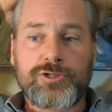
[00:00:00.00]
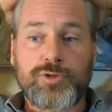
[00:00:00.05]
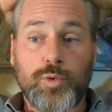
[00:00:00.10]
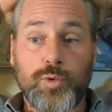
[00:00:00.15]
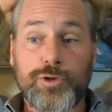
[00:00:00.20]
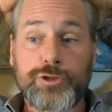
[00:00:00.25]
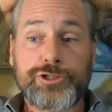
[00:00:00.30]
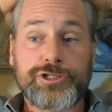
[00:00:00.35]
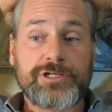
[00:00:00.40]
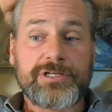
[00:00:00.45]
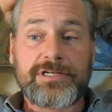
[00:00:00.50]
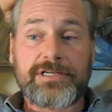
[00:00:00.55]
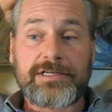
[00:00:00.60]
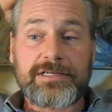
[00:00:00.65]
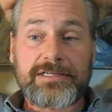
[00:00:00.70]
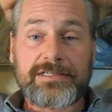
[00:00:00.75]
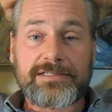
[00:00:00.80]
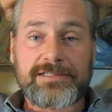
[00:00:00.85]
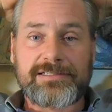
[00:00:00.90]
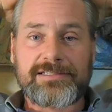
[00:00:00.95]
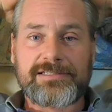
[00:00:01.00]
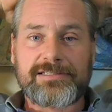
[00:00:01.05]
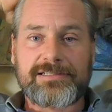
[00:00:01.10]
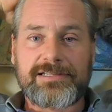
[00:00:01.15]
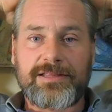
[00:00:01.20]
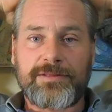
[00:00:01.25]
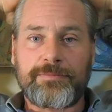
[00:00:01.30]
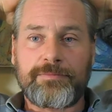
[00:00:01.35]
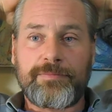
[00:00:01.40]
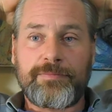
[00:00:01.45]
torsion is
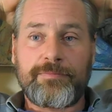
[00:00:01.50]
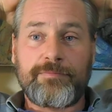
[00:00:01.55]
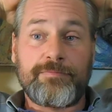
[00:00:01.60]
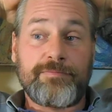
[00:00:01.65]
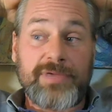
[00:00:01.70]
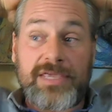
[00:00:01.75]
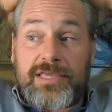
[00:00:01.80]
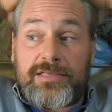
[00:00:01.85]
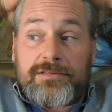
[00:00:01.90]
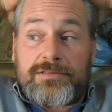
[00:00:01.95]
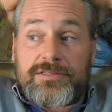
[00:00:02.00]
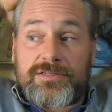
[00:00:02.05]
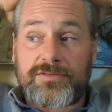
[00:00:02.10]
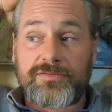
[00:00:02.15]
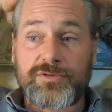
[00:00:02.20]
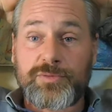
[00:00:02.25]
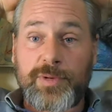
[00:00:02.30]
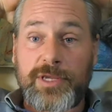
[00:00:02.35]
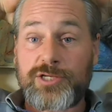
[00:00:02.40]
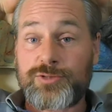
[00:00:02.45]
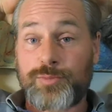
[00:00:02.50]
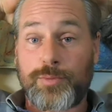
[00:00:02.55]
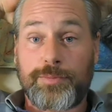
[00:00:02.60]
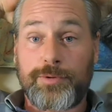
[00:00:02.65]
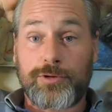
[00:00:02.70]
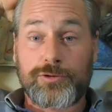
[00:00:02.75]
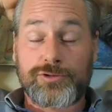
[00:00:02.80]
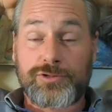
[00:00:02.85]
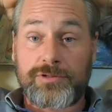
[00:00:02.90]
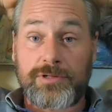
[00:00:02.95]
the means of space
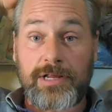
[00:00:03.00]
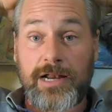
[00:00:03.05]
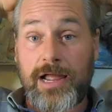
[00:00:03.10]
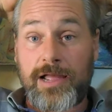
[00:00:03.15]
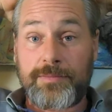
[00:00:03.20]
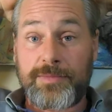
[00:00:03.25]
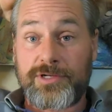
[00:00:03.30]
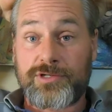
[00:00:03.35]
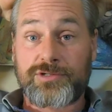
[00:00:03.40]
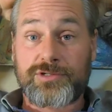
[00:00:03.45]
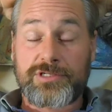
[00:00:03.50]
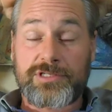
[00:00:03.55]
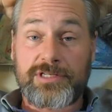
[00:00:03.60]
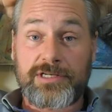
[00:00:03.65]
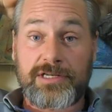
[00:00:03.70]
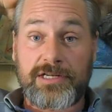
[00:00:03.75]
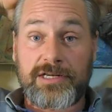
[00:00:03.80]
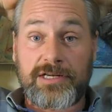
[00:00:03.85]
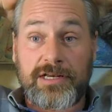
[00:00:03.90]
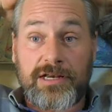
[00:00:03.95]
propulsion that I'm interested in,